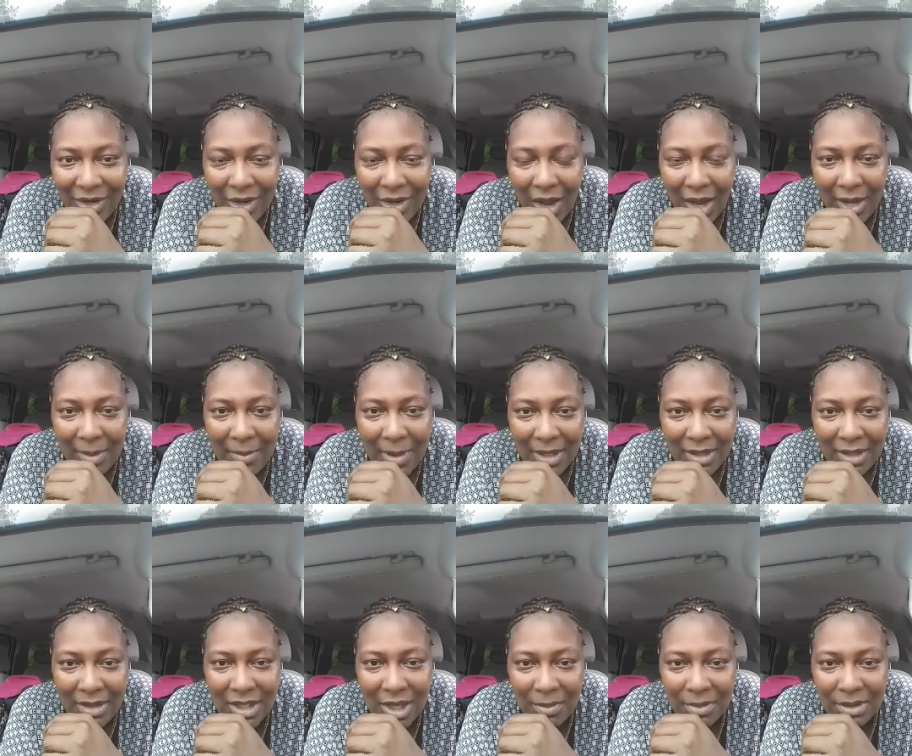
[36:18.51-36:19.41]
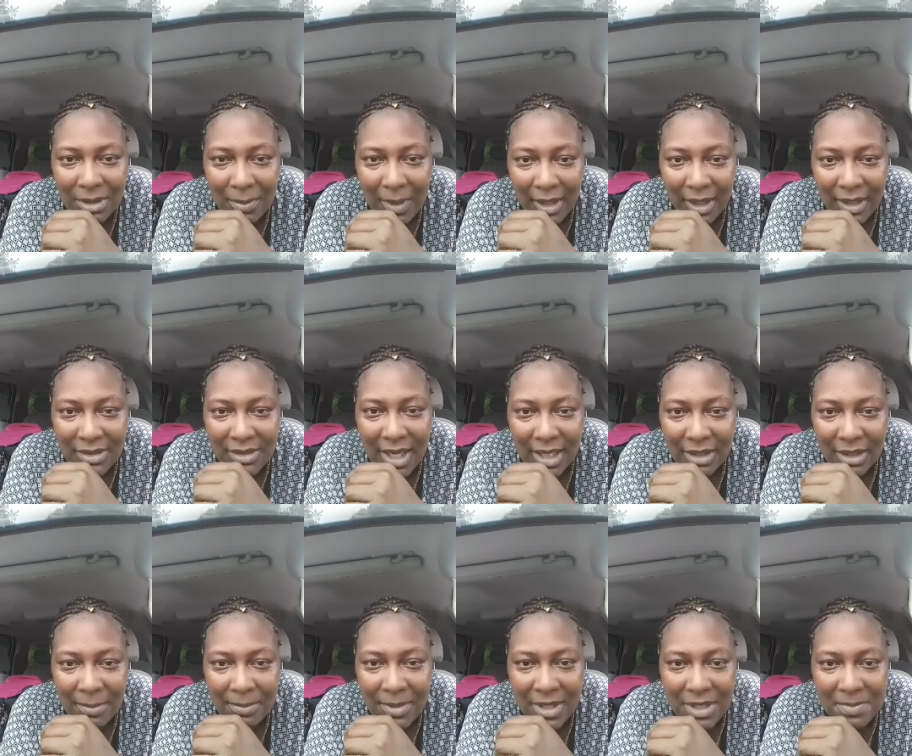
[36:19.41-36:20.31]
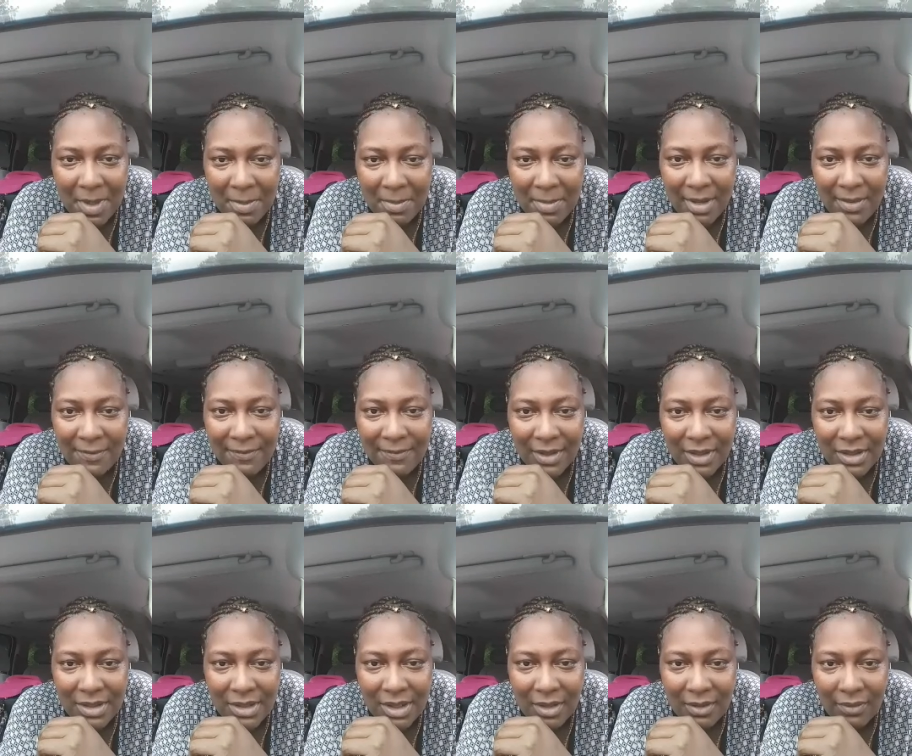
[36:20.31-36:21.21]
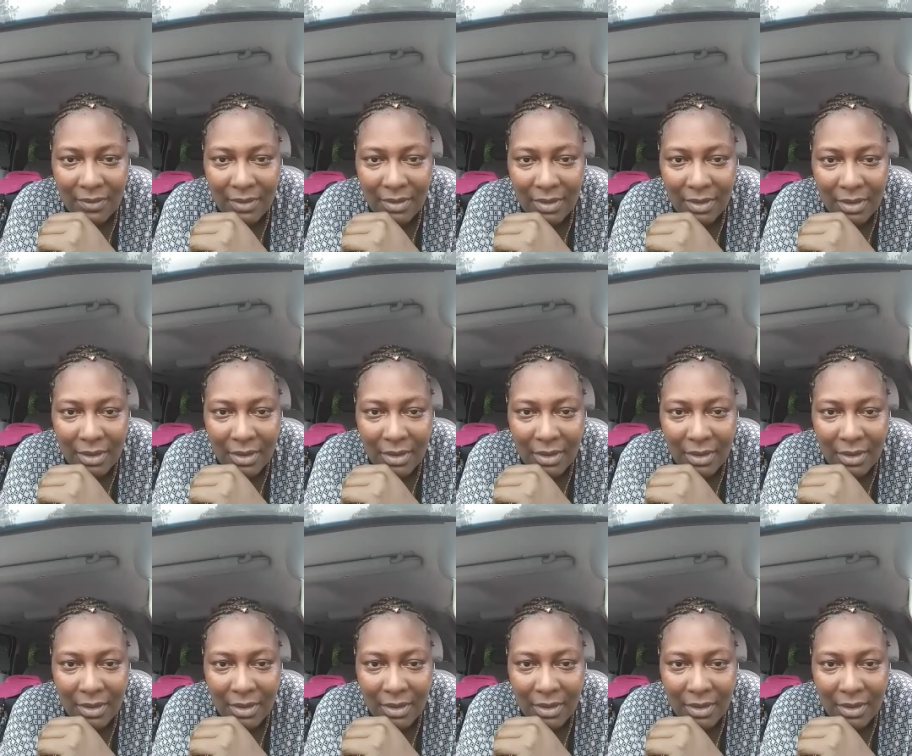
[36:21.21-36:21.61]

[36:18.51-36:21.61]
No, I ain't about to double team. I could take the bitch my motherfucker self.